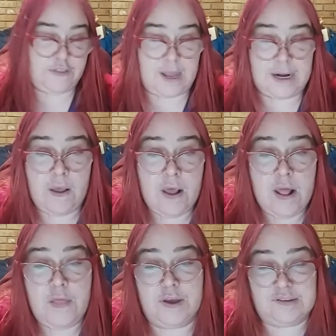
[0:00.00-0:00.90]
then
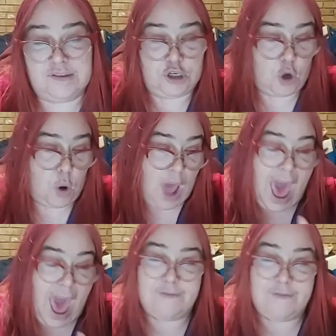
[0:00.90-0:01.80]
there's, you know,
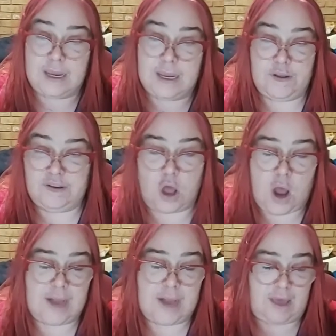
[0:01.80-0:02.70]
having, there's all
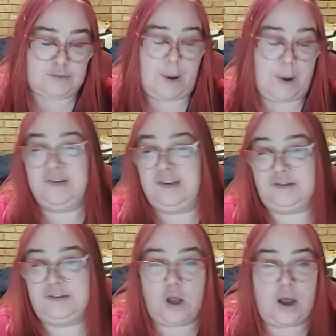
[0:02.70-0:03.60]
kinds of, as publicists,
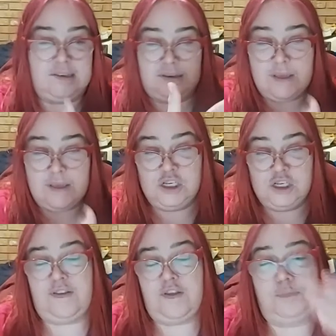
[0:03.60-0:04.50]
there's all kinds of,
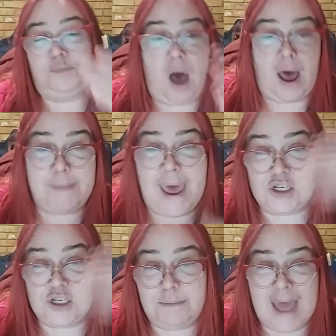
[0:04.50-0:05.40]
just like there's
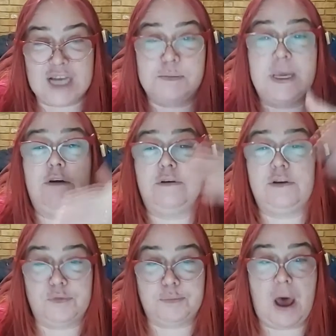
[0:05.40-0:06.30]
PodMatch and matchmaker and
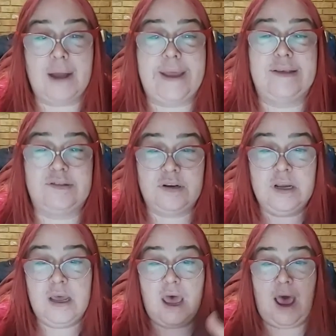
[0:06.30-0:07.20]
those podcast
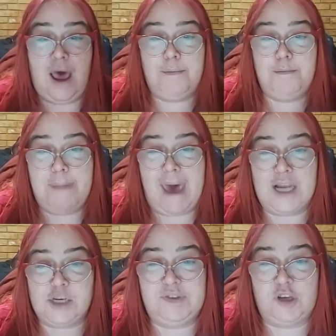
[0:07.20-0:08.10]
um,
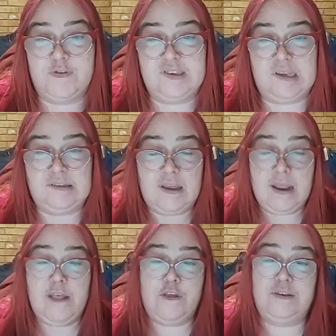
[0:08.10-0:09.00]
matchup services.
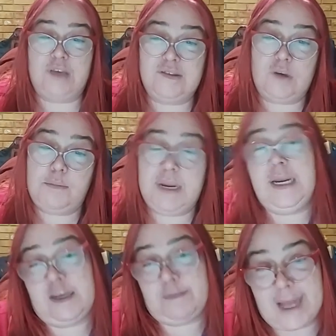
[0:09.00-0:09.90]
There's also
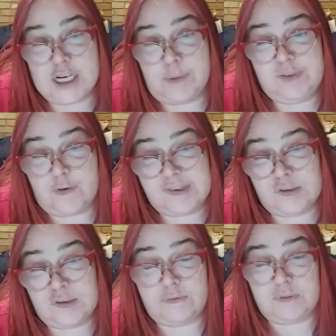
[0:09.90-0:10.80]
media matchup
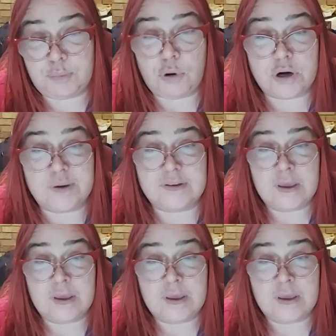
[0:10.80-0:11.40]
services where reporters,